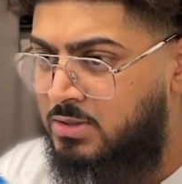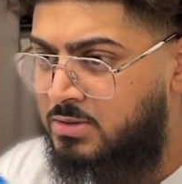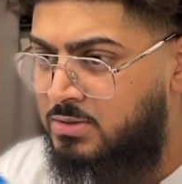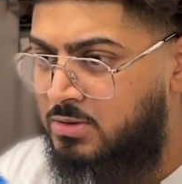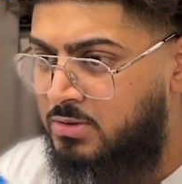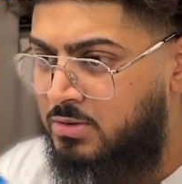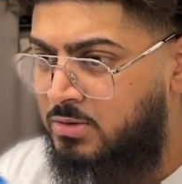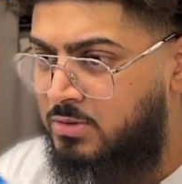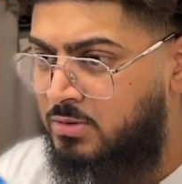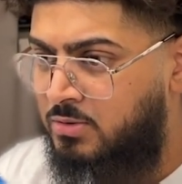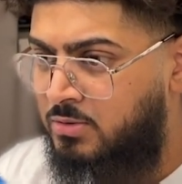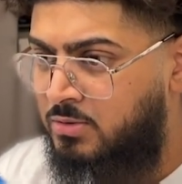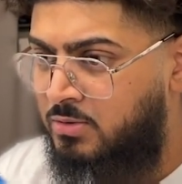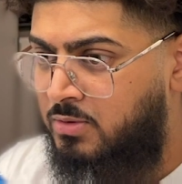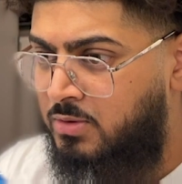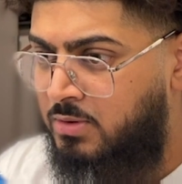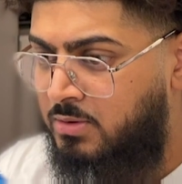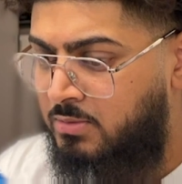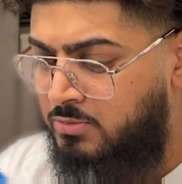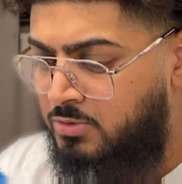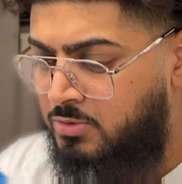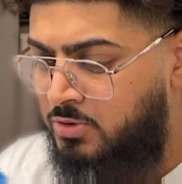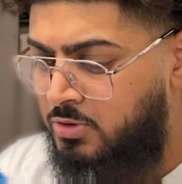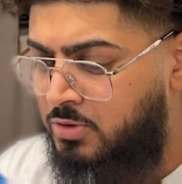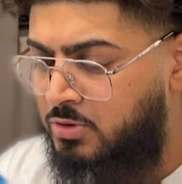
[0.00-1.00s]
So
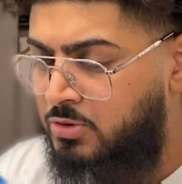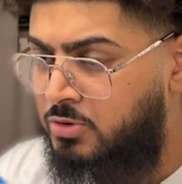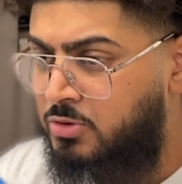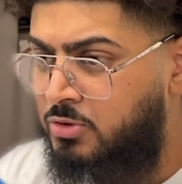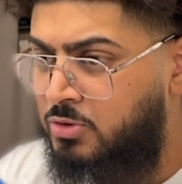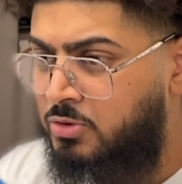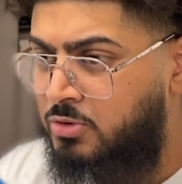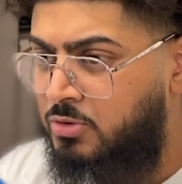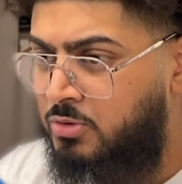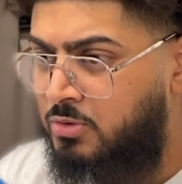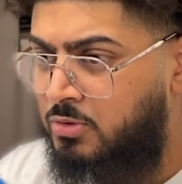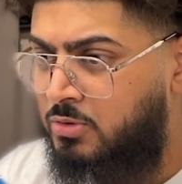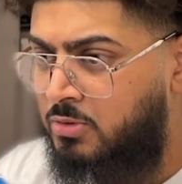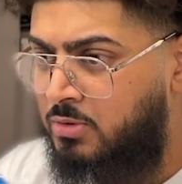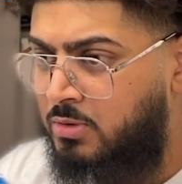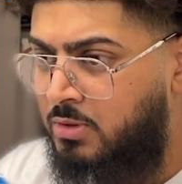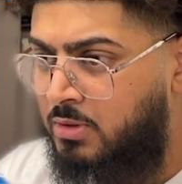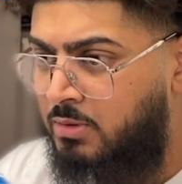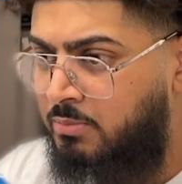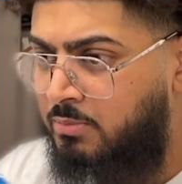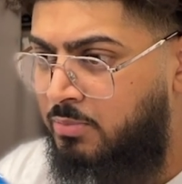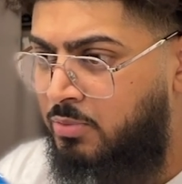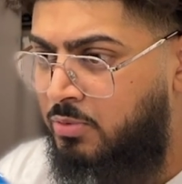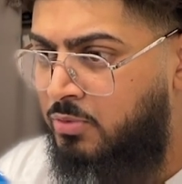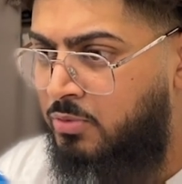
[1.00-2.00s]
I'm going to
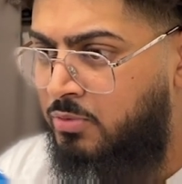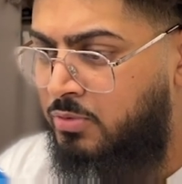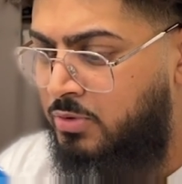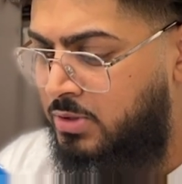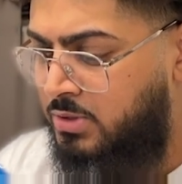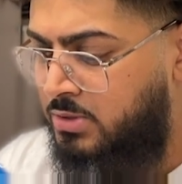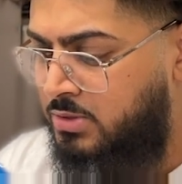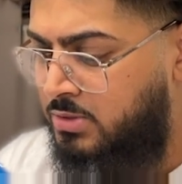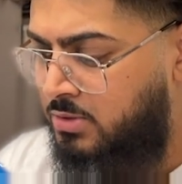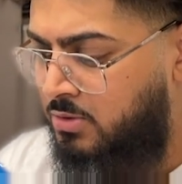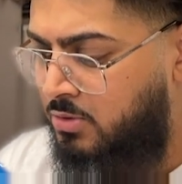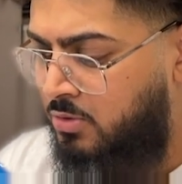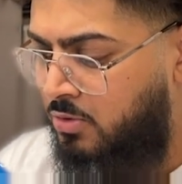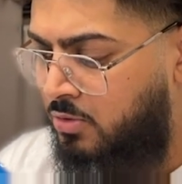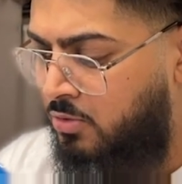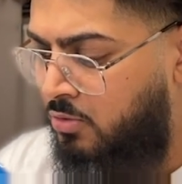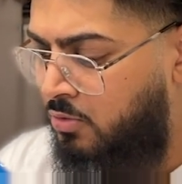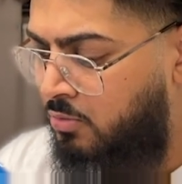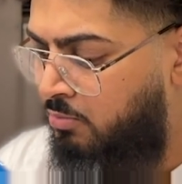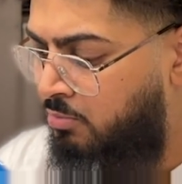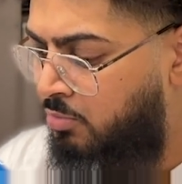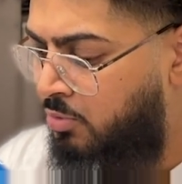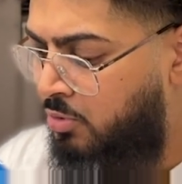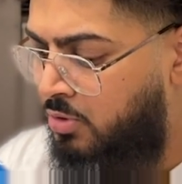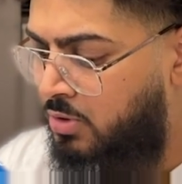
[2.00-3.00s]
import this Google
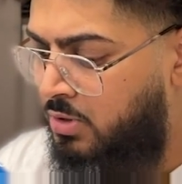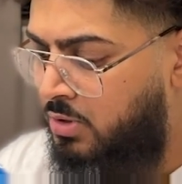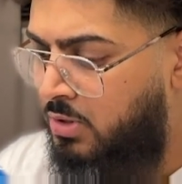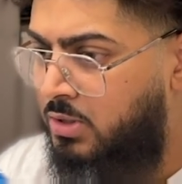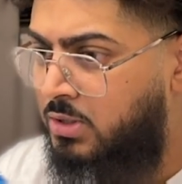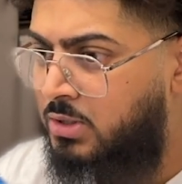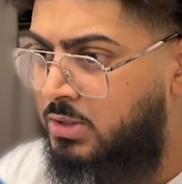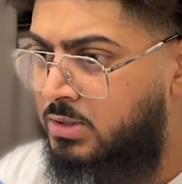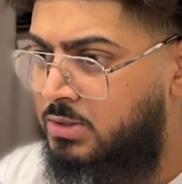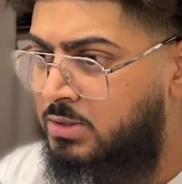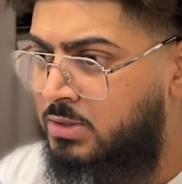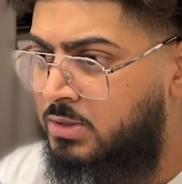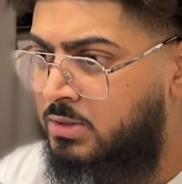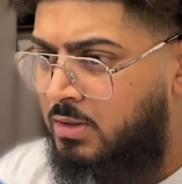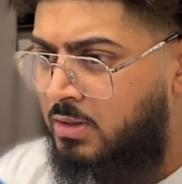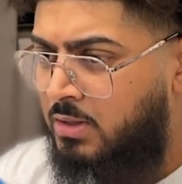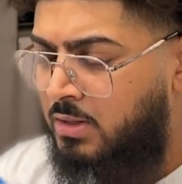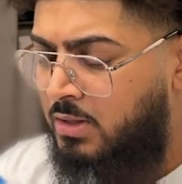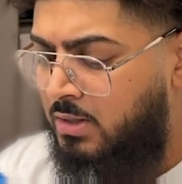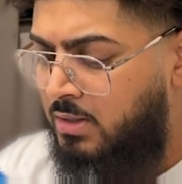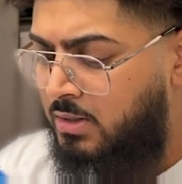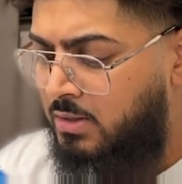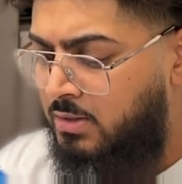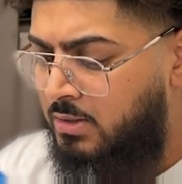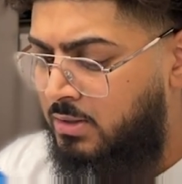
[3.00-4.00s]
Book card,
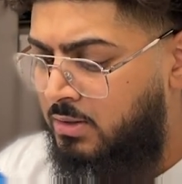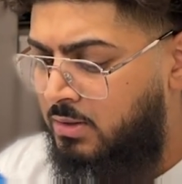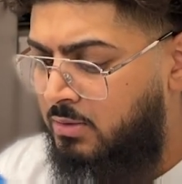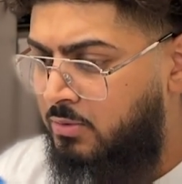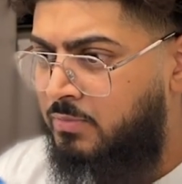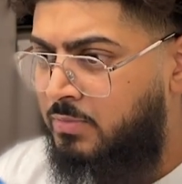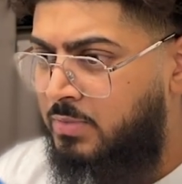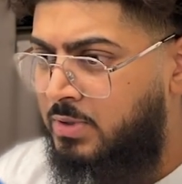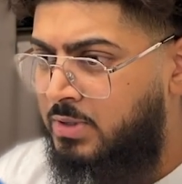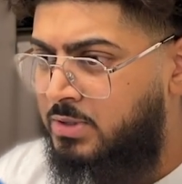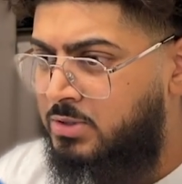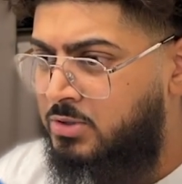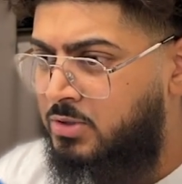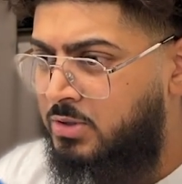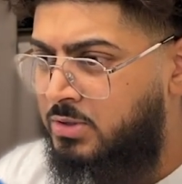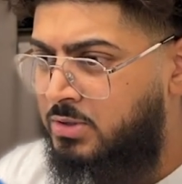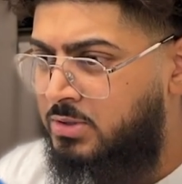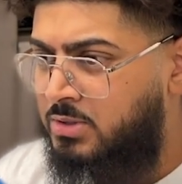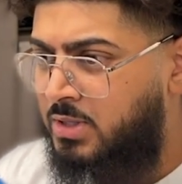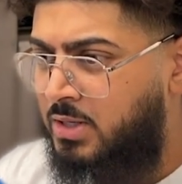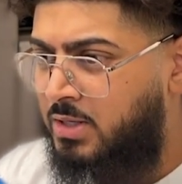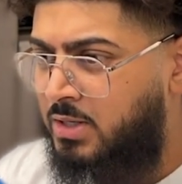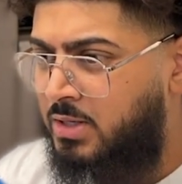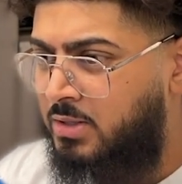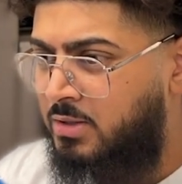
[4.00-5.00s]
and it's going to
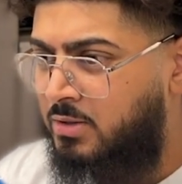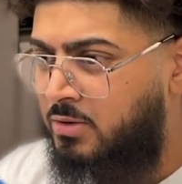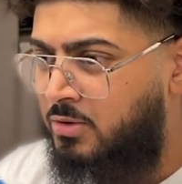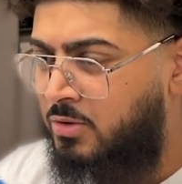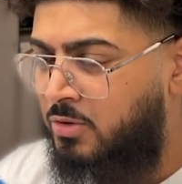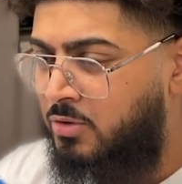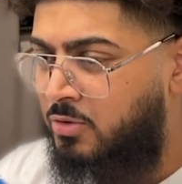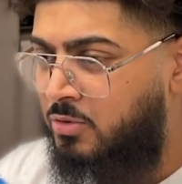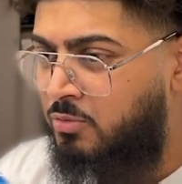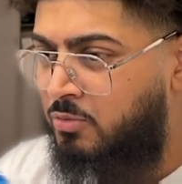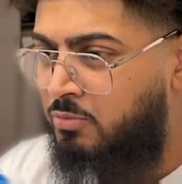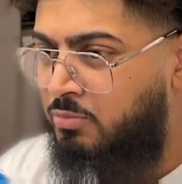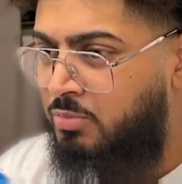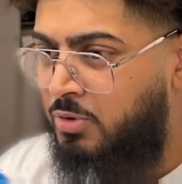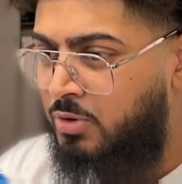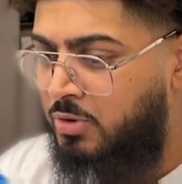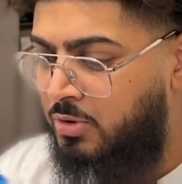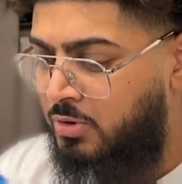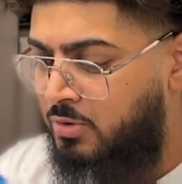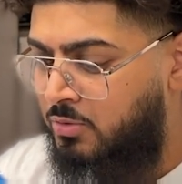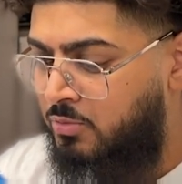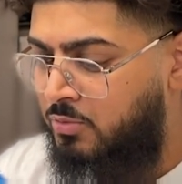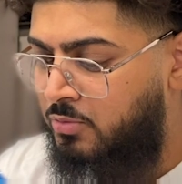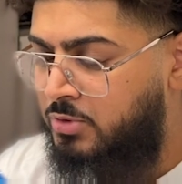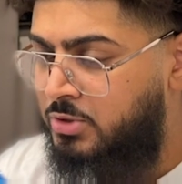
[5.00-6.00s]
take in a Google Book,
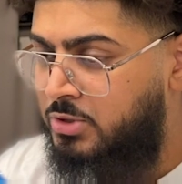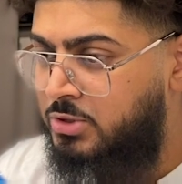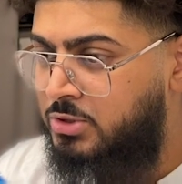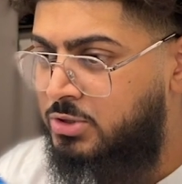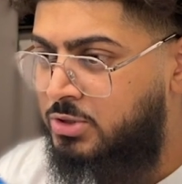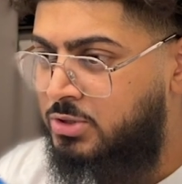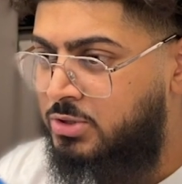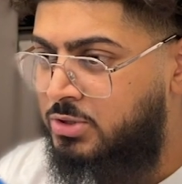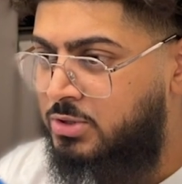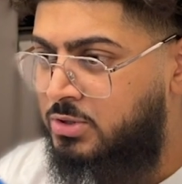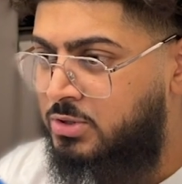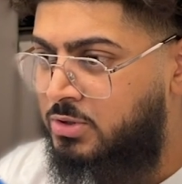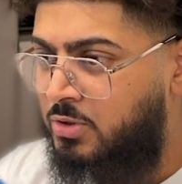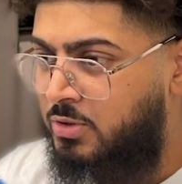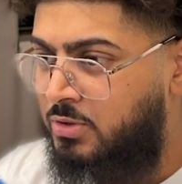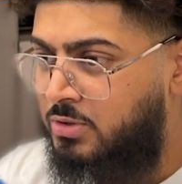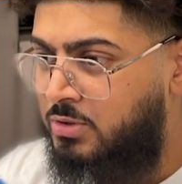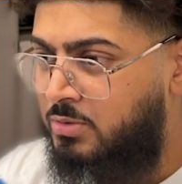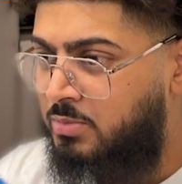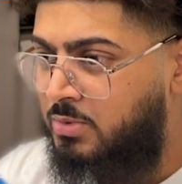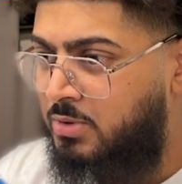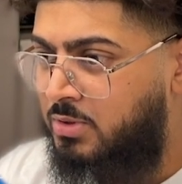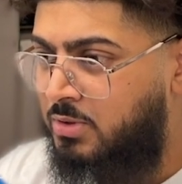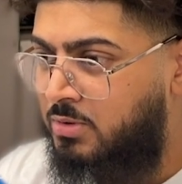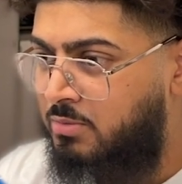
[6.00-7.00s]
which is just going
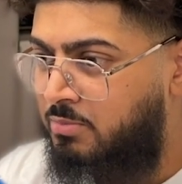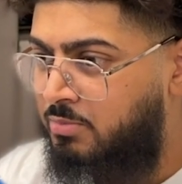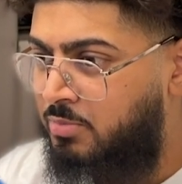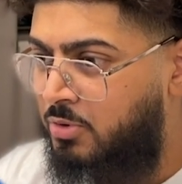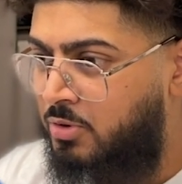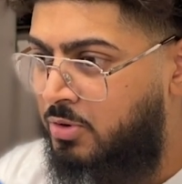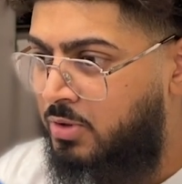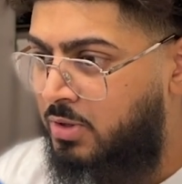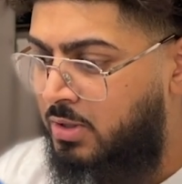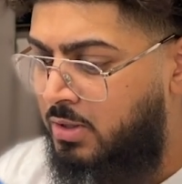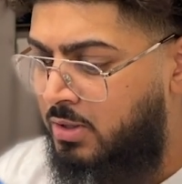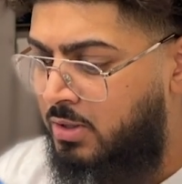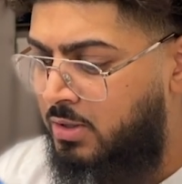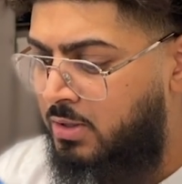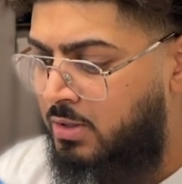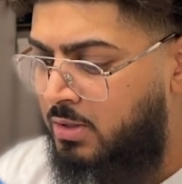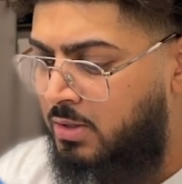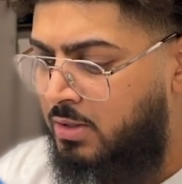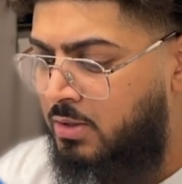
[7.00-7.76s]
to be the book here.